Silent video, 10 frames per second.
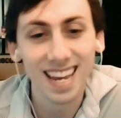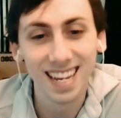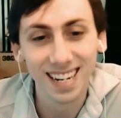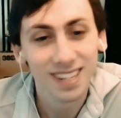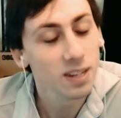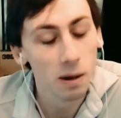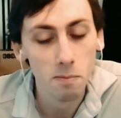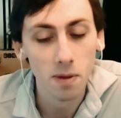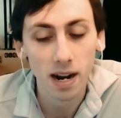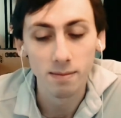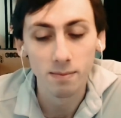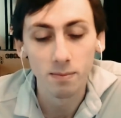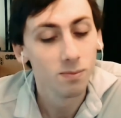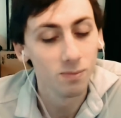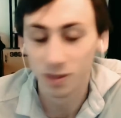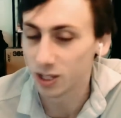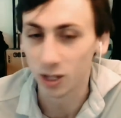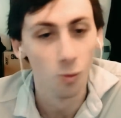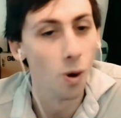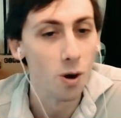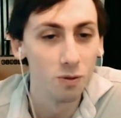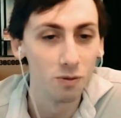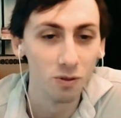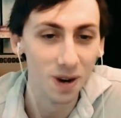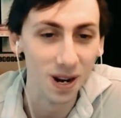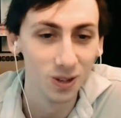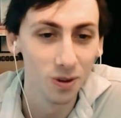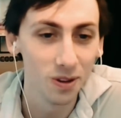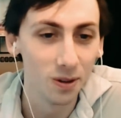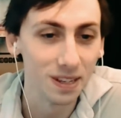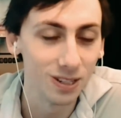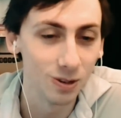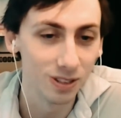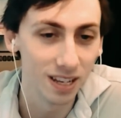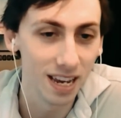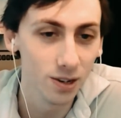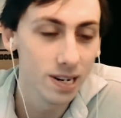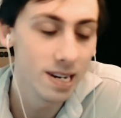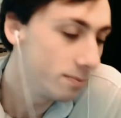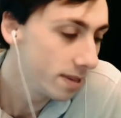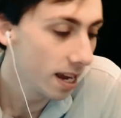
and some I'm still wonderful friends with all these years later, and